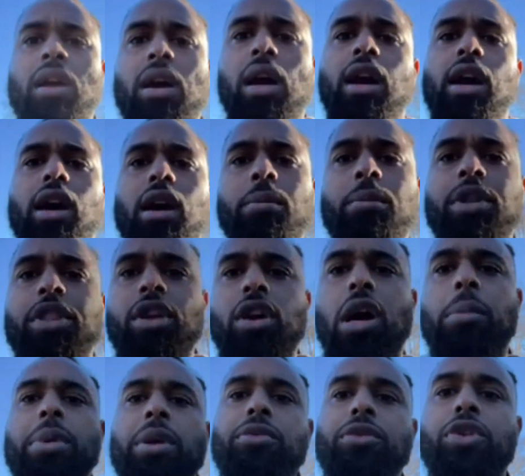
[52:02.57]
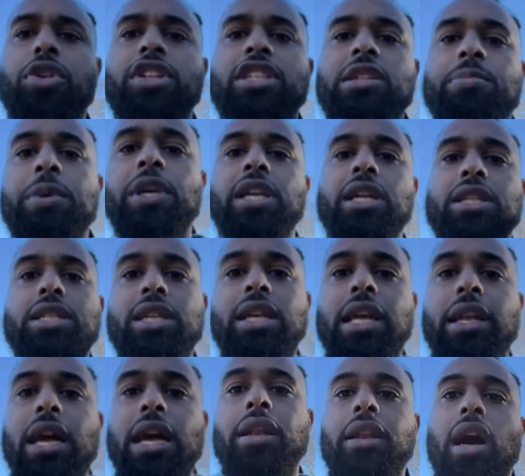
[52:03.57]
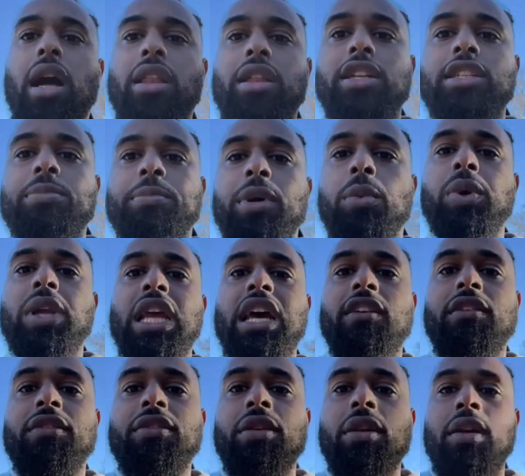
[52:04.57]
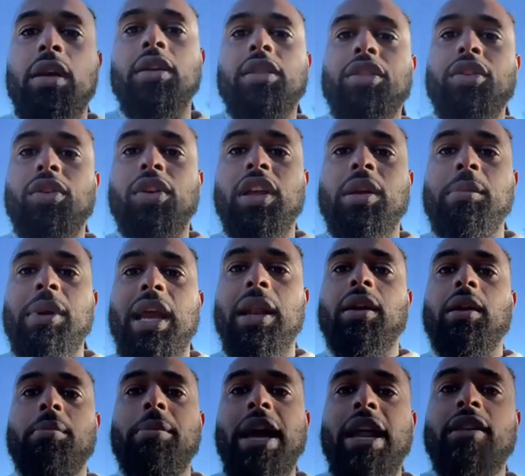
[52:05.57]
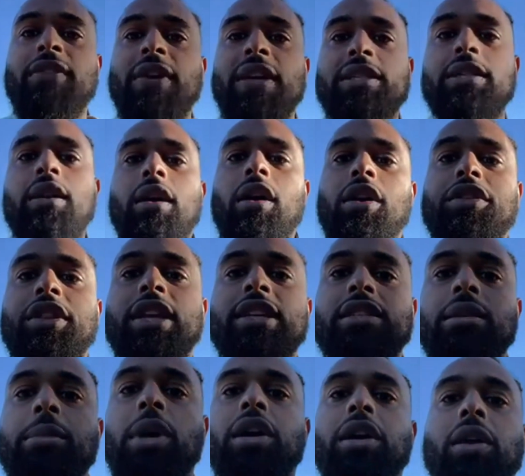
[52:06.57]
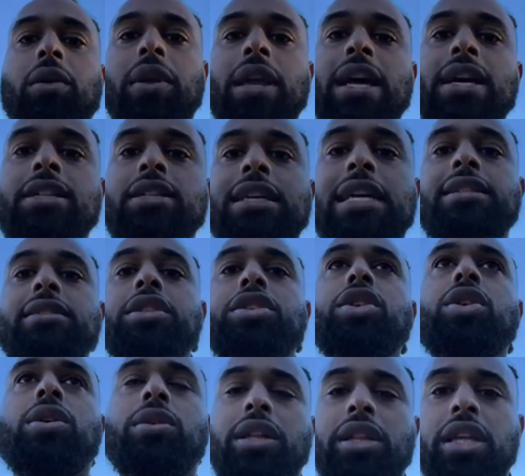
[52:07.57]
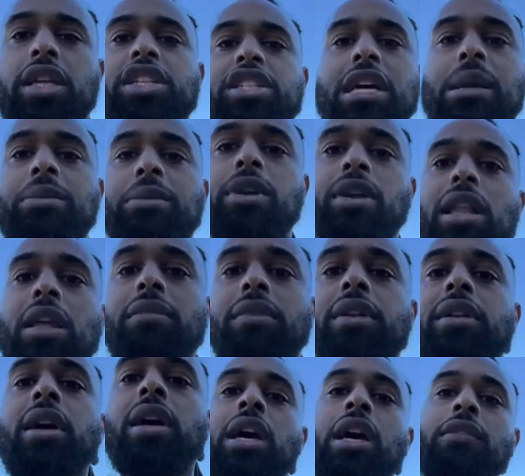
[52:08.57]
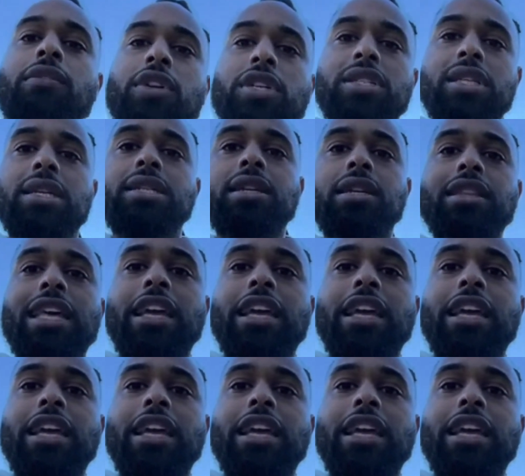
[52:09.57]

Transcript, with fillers: Uh, but though I be rude in speech, yet not knowledge, but we have thoroughly made manifest all things among you. Yes, that's in 2 Corinthians chapter 11, verse 16.